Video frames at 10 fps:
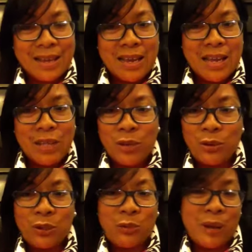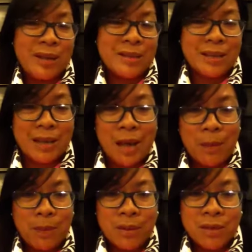and the only way it's going to
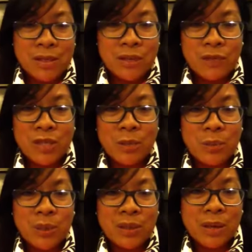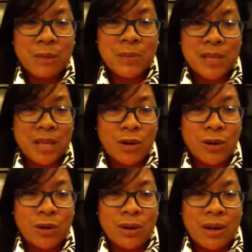happen is if someone comes
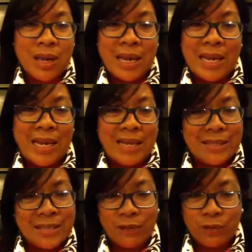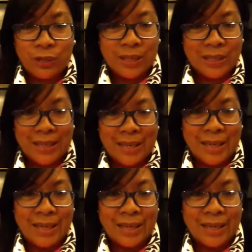here indefinitely